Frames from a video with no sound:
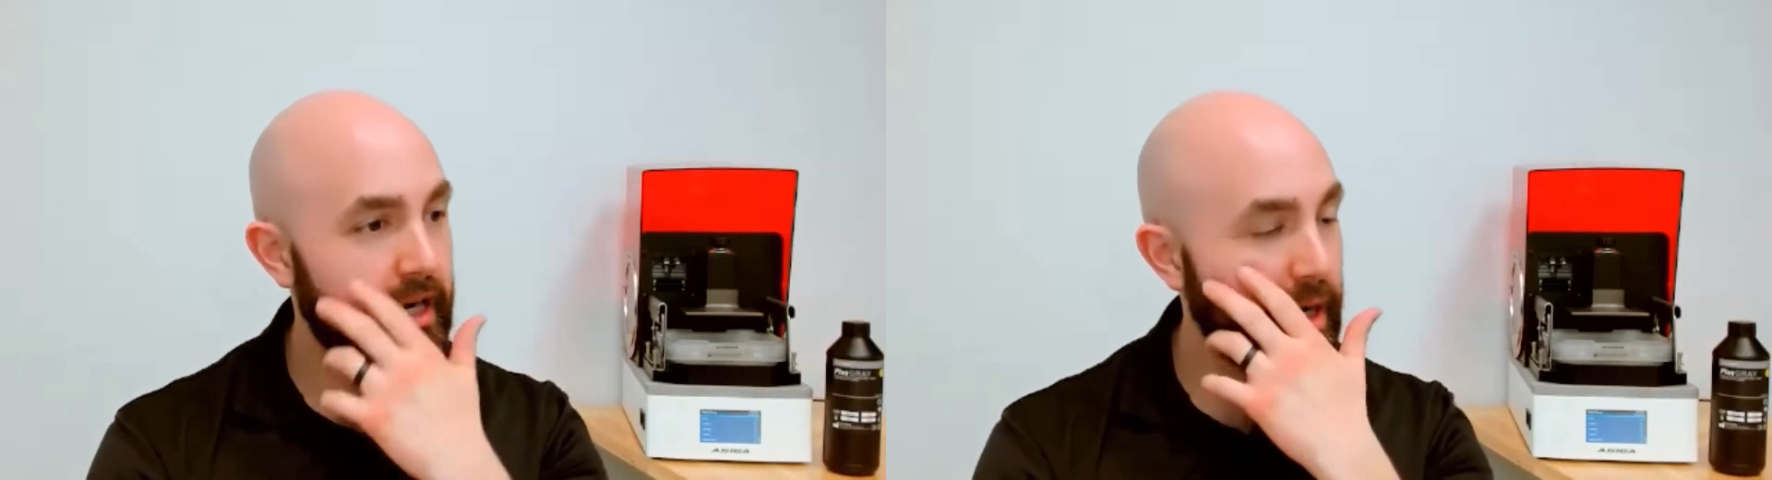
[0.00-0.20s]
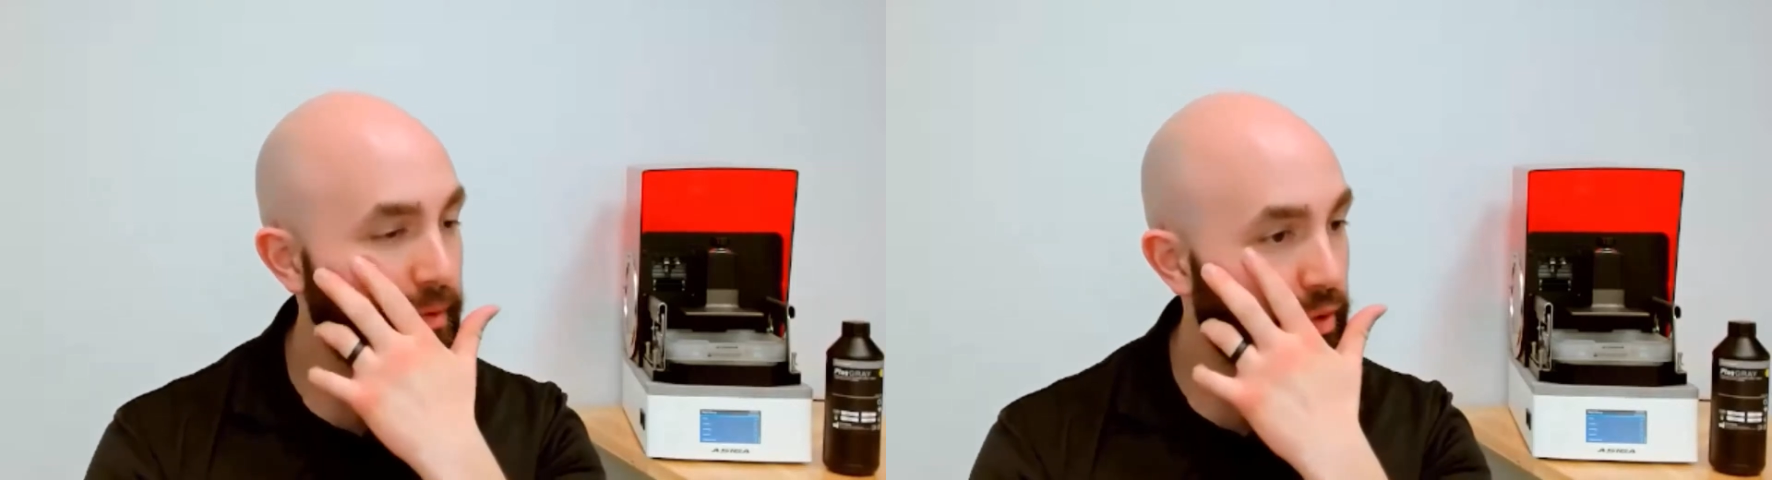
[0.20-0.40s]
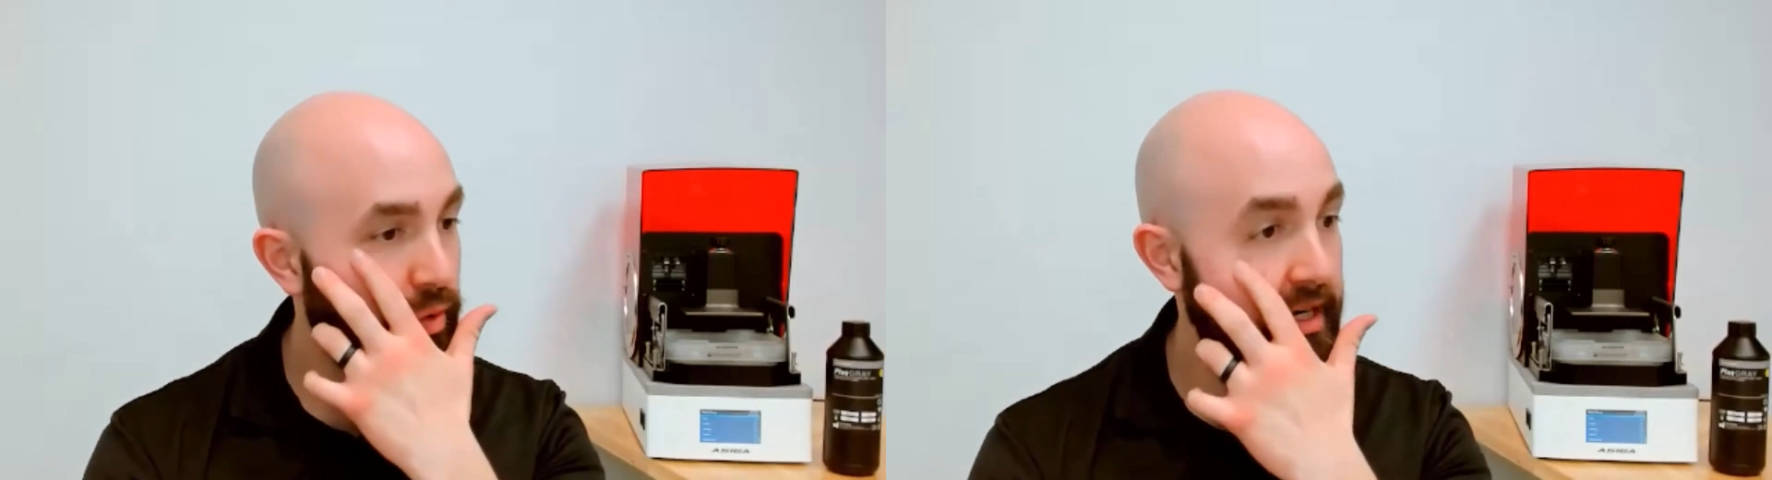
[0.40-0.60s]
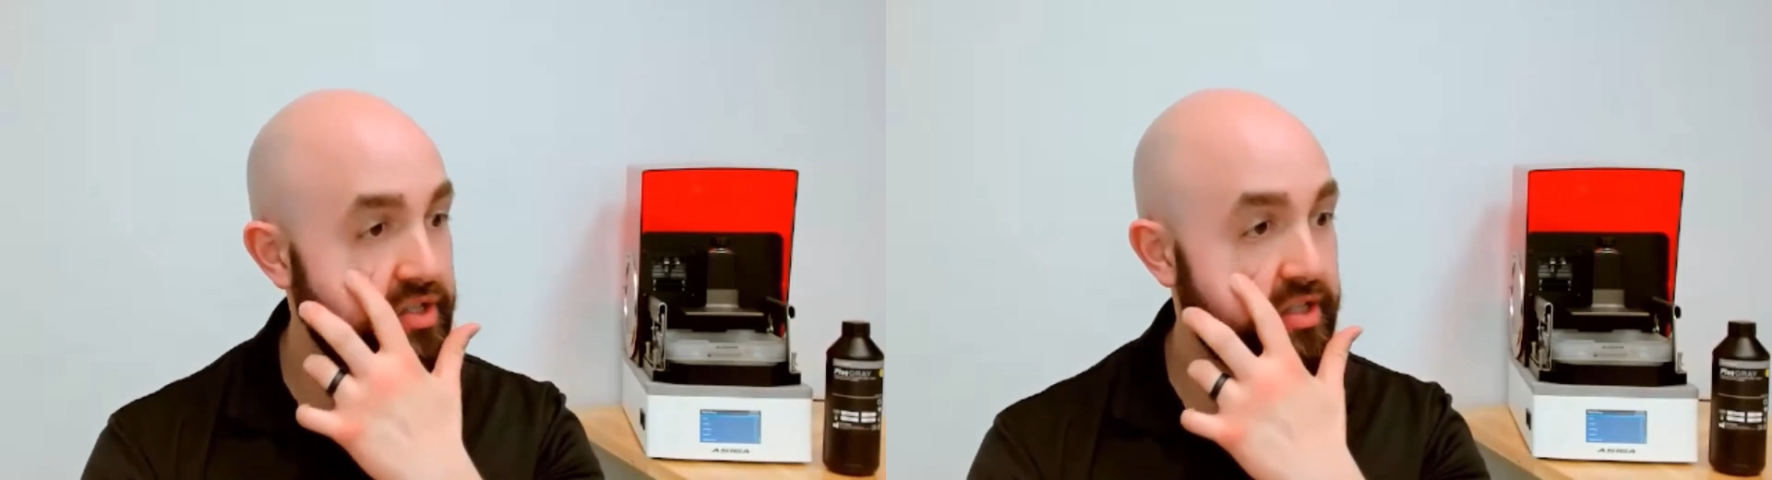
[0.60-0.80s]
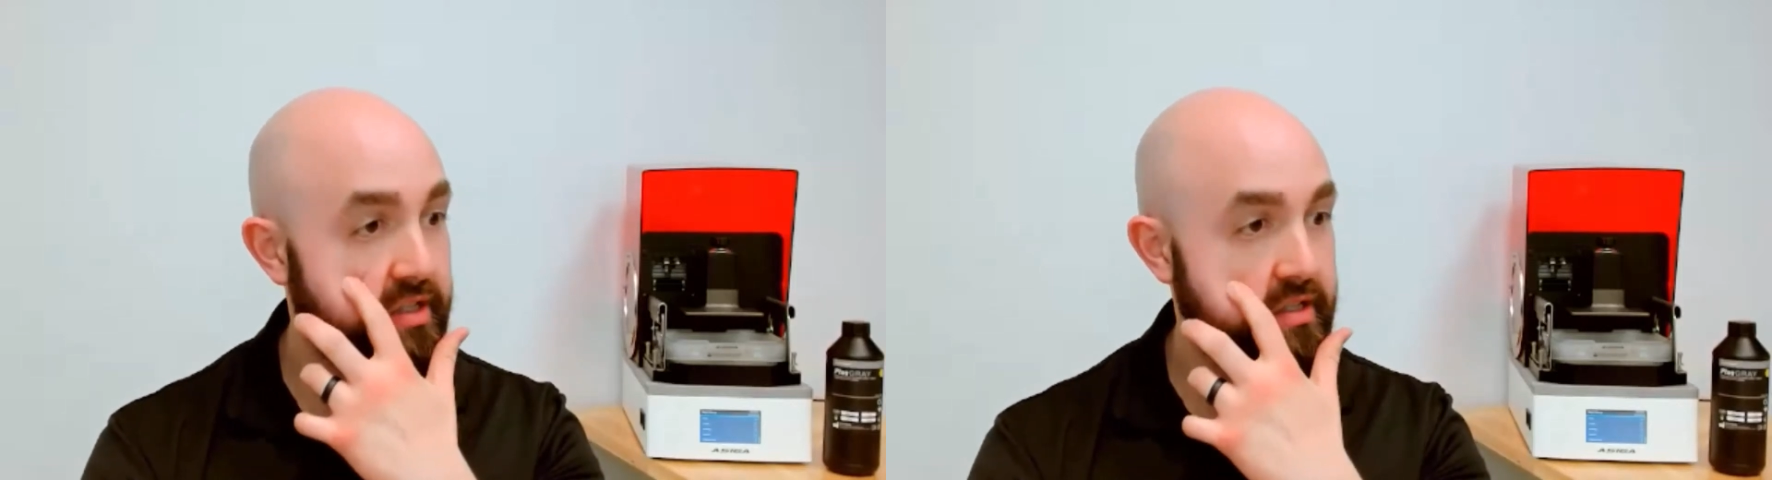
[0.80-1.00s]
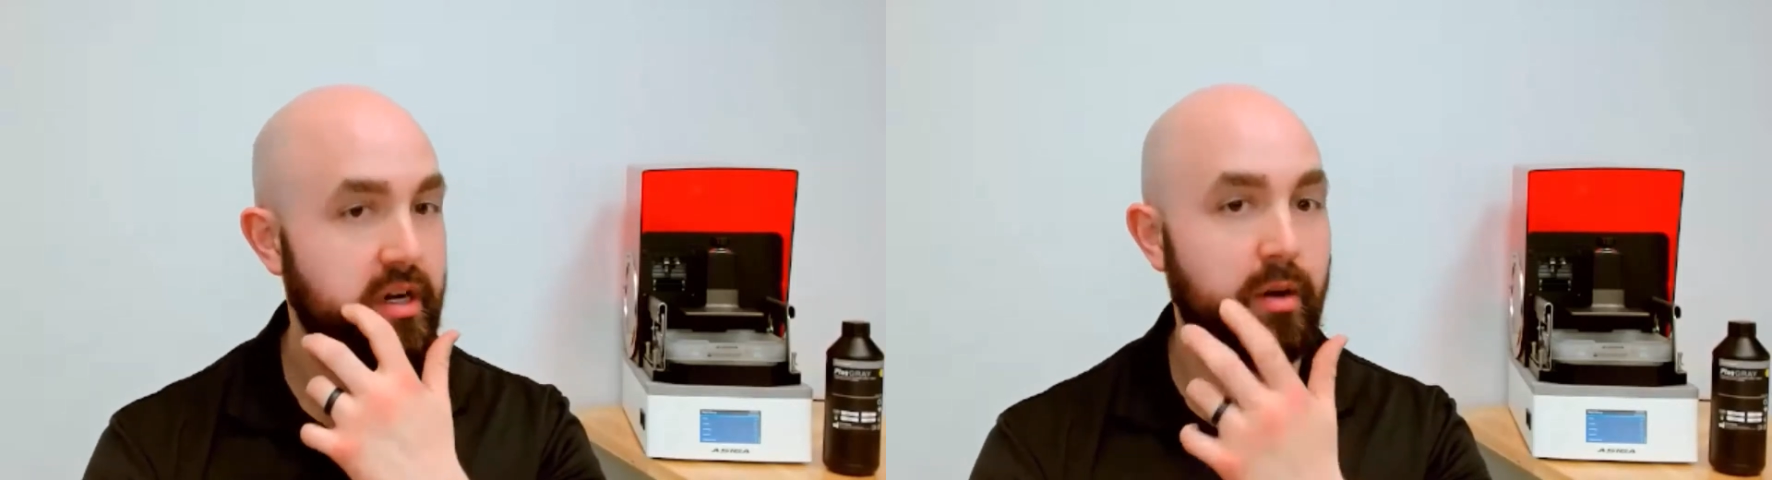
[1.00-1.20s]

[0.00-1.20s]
couple of questions